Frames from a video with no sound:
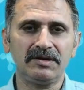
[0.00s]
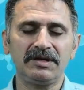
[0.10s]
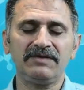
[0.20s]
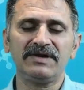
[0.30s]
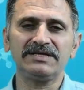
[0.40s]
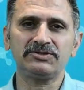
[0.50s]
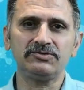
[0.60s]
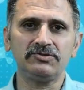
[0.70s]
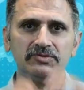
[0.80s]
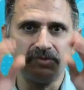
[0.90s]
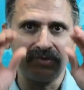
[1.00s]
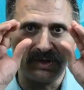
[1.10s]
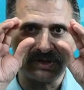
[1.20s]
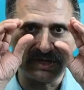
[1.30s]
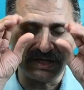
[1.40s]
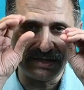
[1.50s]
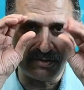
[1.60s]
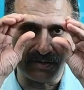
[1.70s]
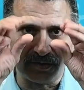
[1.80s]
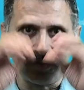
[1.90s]
give rise to shutting
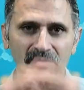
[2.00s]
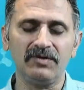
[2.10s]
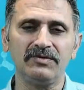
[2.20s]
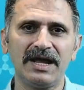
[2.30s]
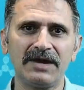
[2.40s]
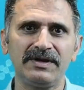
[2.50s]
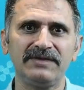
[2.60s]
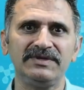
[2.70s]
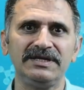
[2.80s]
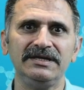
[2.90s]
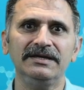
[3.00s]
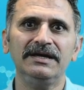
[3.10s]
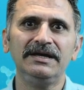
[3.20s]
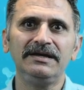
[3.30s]
or narrowing of the